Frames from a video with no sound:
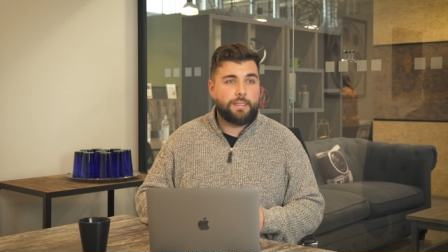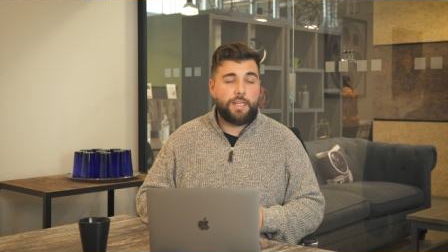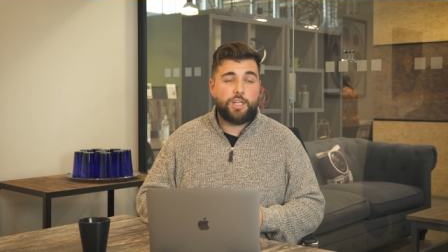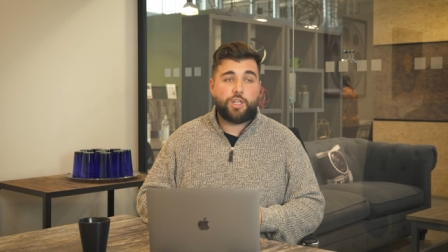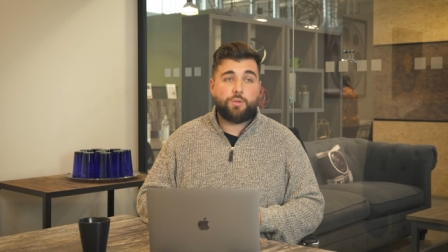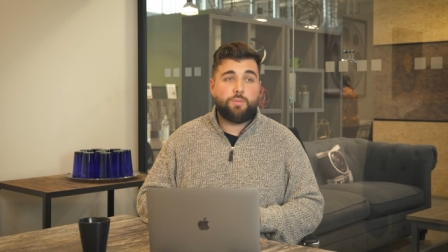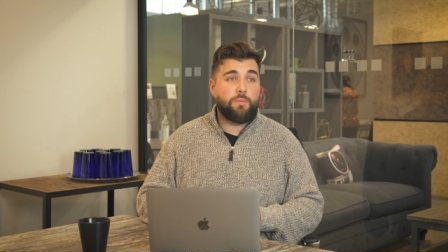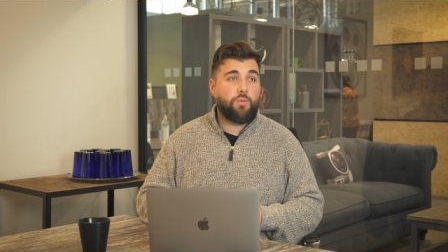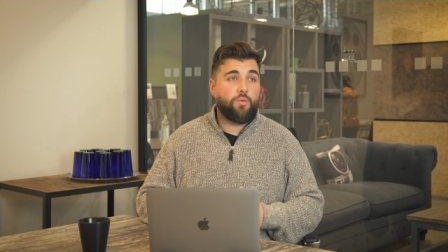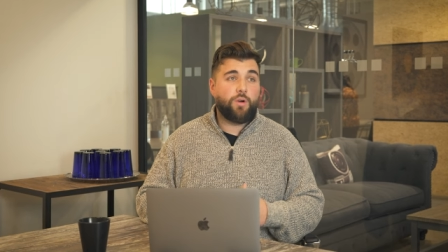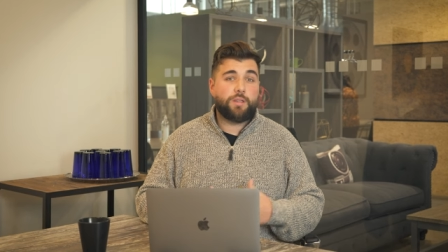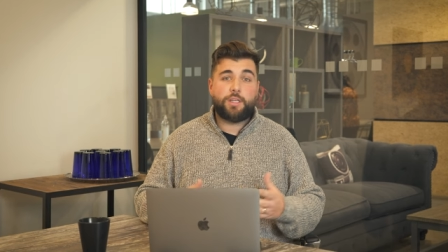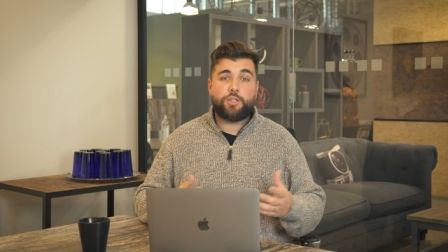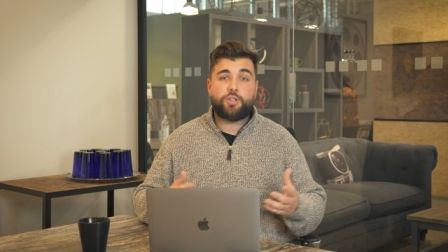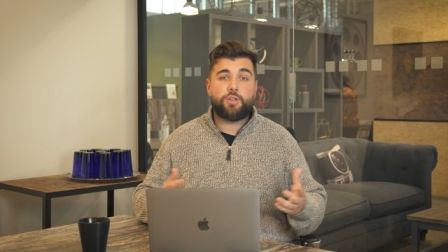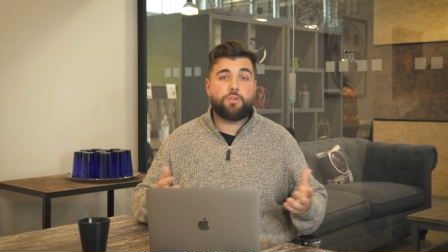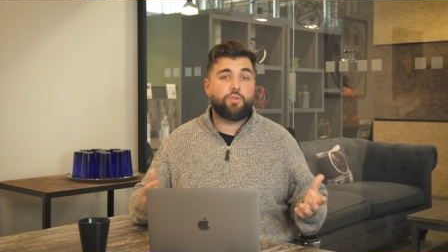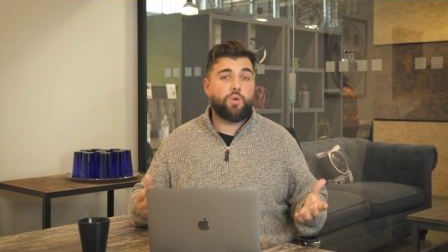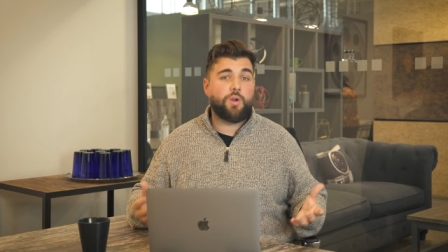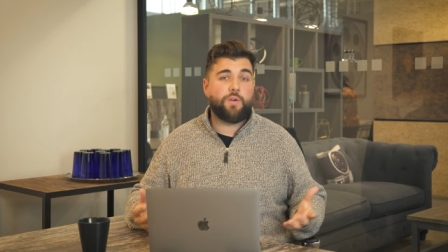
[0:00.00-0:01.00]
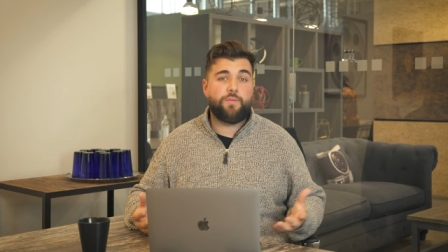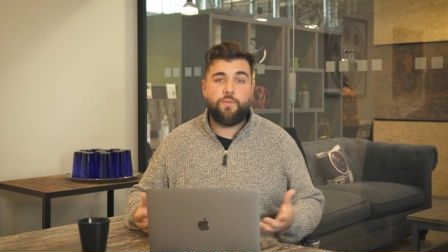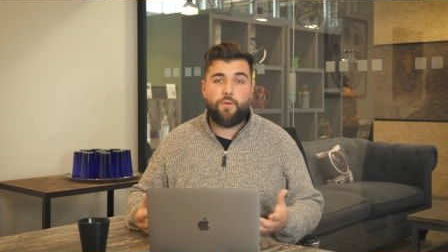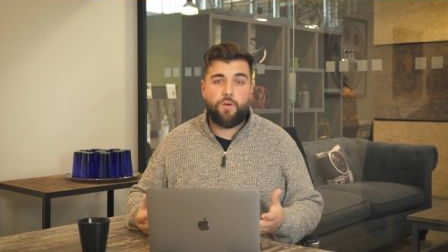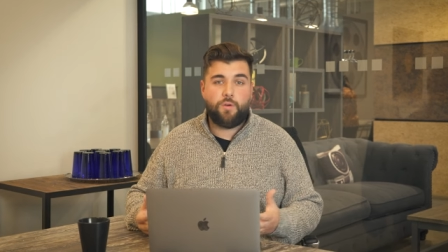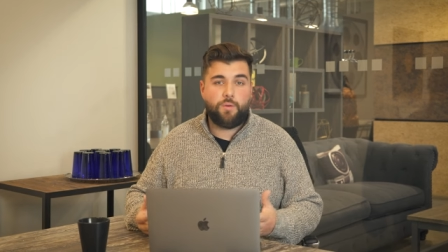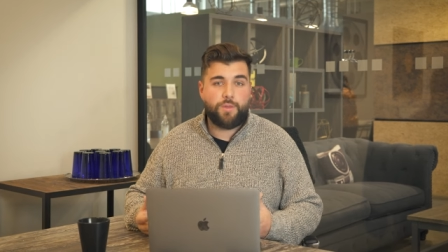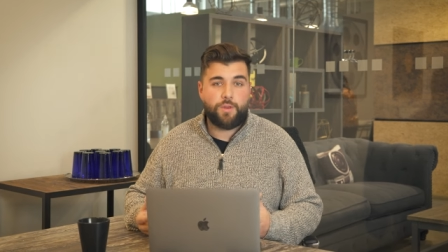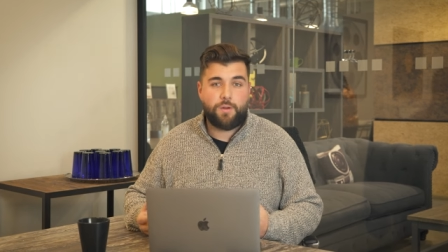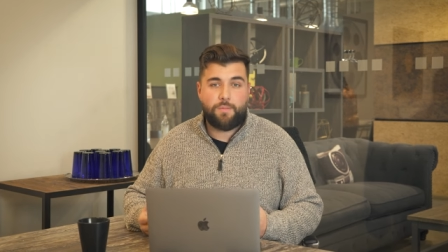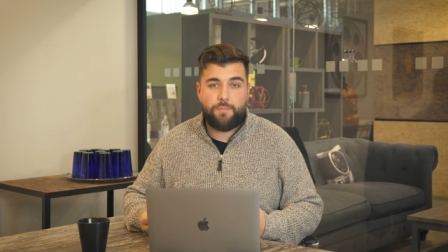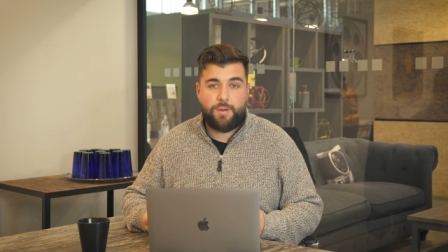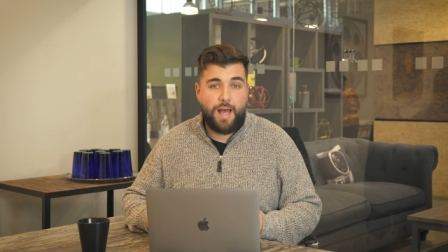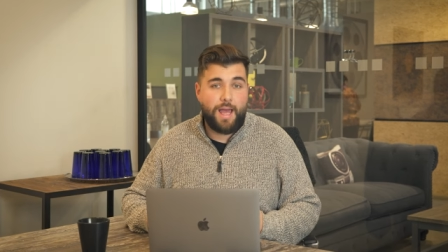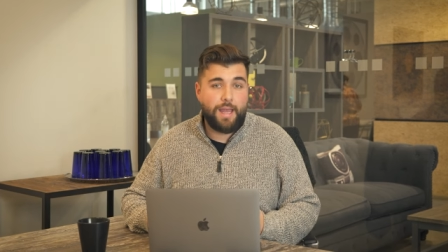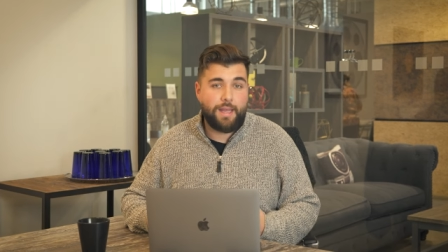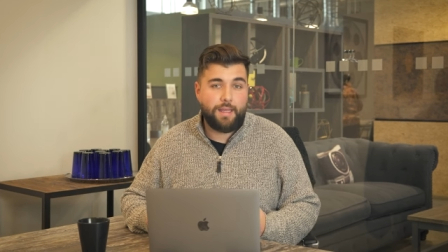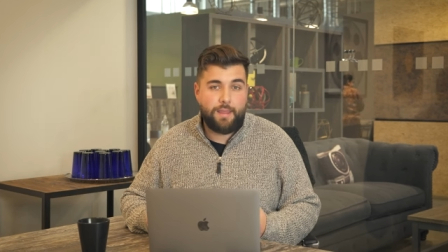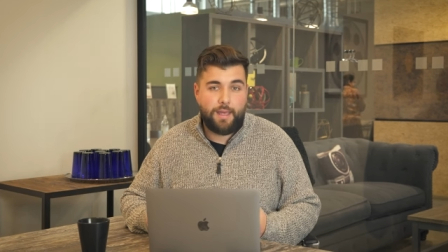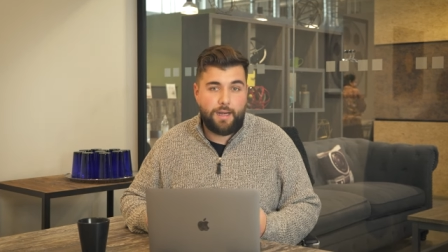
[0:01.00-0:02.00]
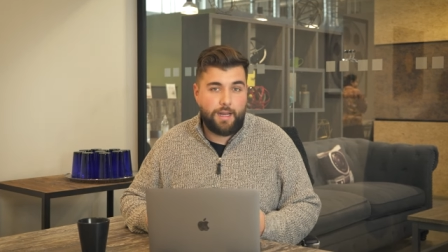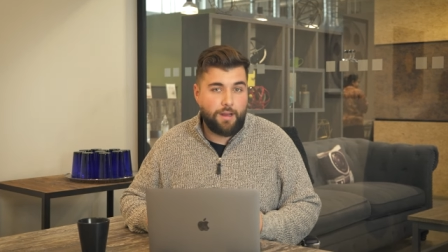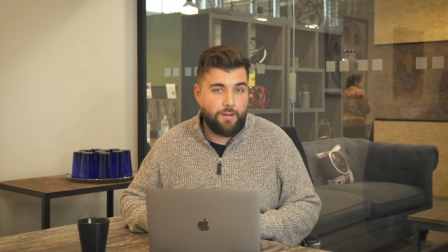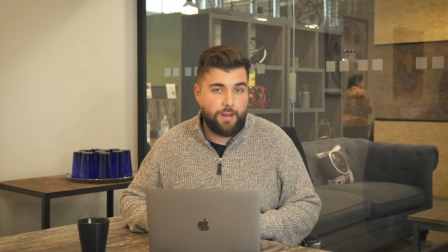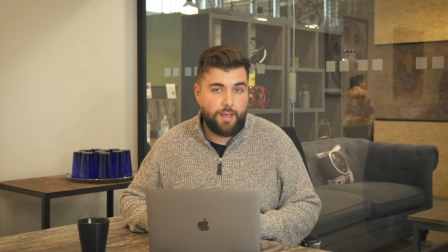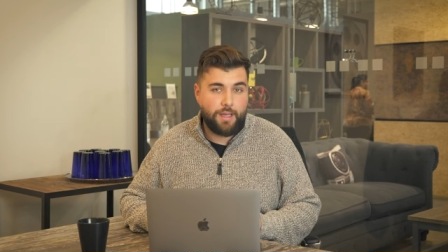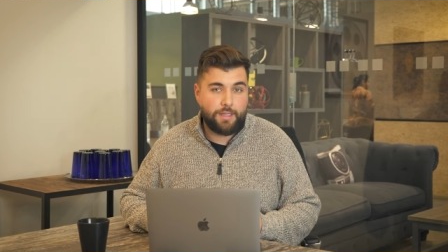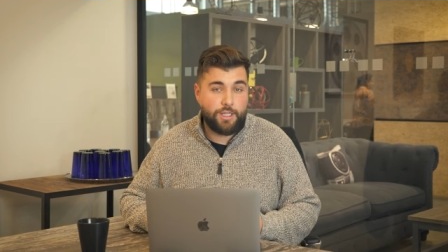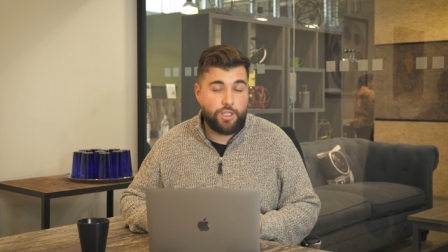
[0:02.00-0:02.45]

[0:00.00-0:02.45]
teaching people what they should look for when they're buying in that area,